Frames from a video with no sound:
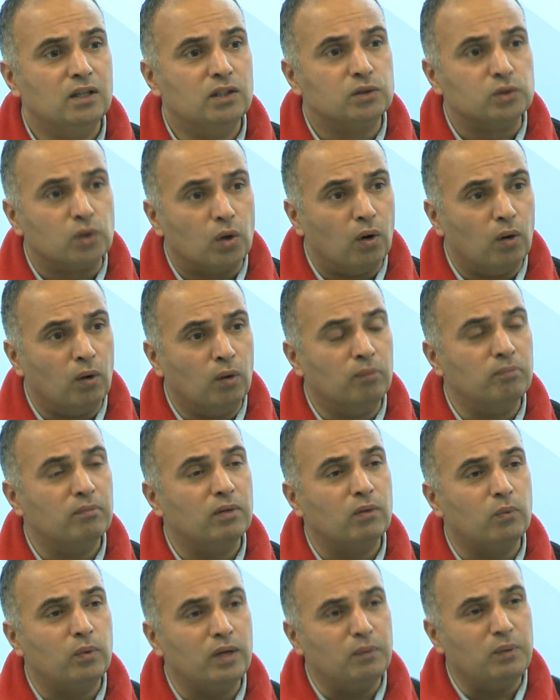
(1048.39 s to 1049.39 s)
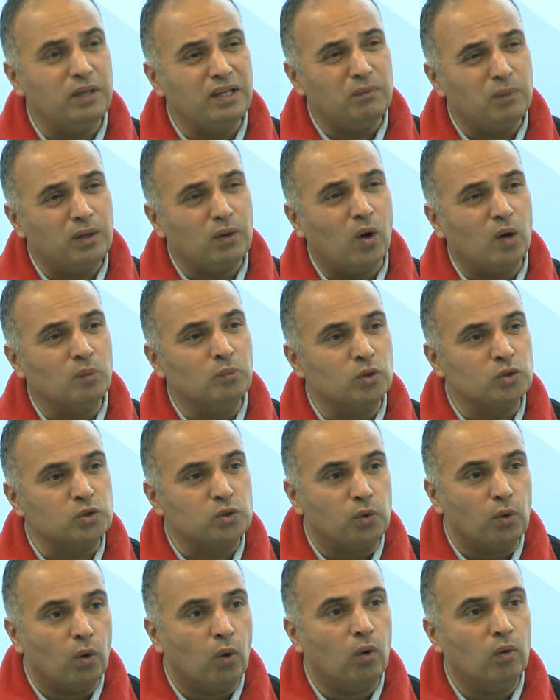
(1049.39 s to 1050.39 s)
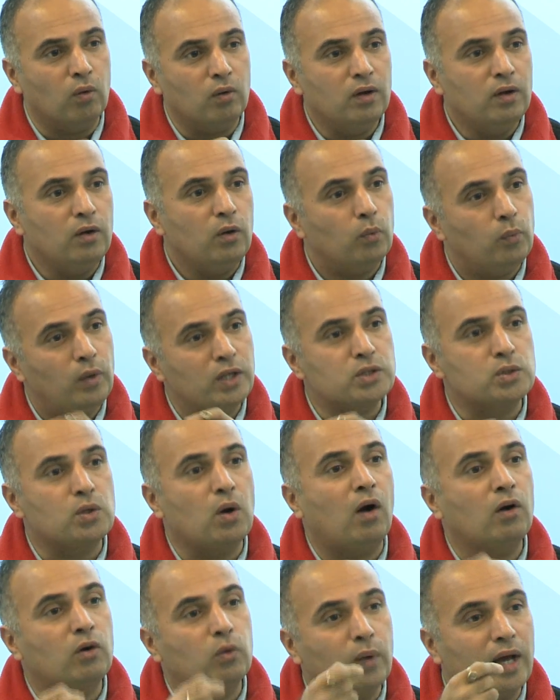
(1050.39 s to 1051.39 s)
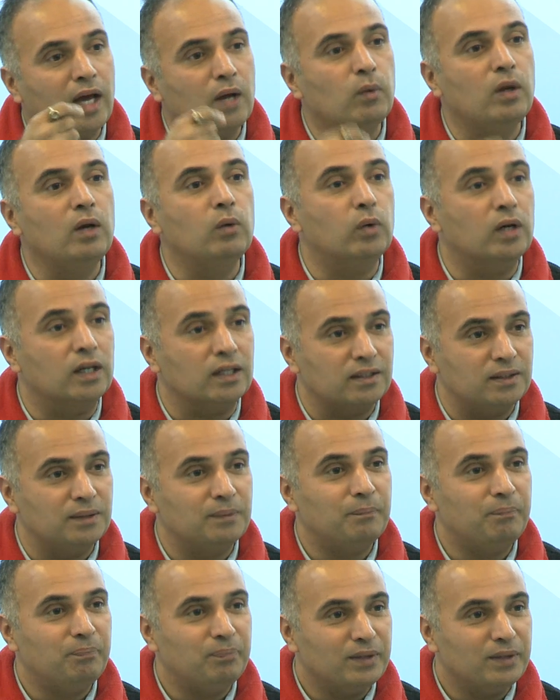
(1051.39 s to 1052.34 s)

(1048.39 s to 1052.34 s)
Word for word: So we, we, we, almost know which dot where will work.